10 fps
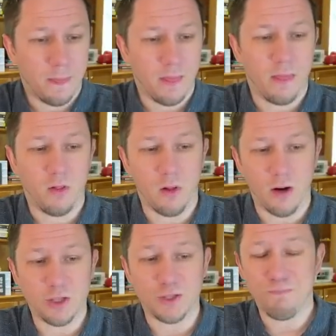the
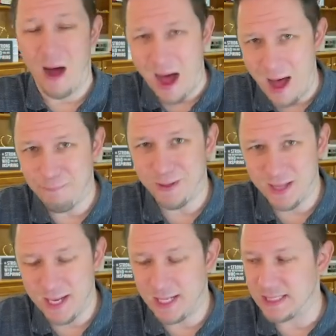largest
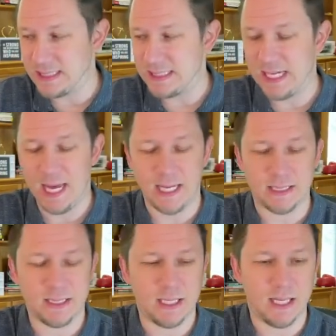populated
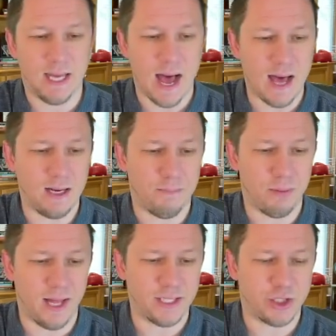state, God
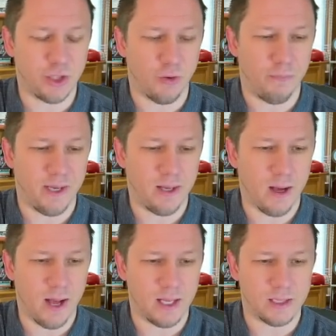bless you
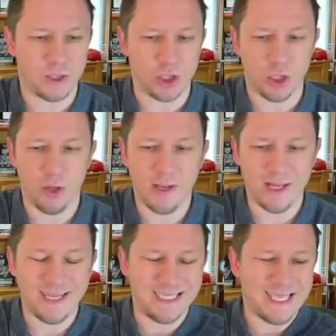because look
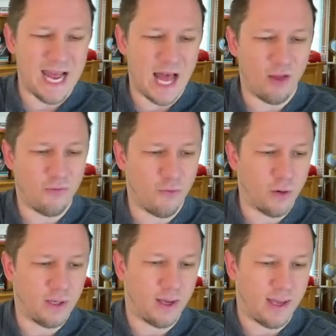at these
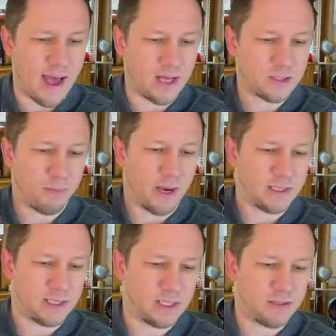California gas
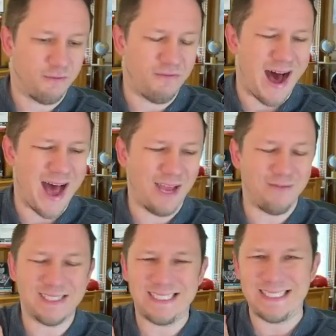prices.
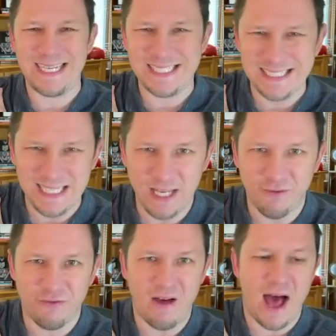
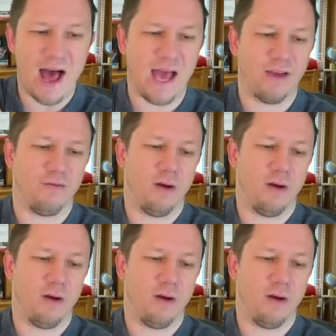565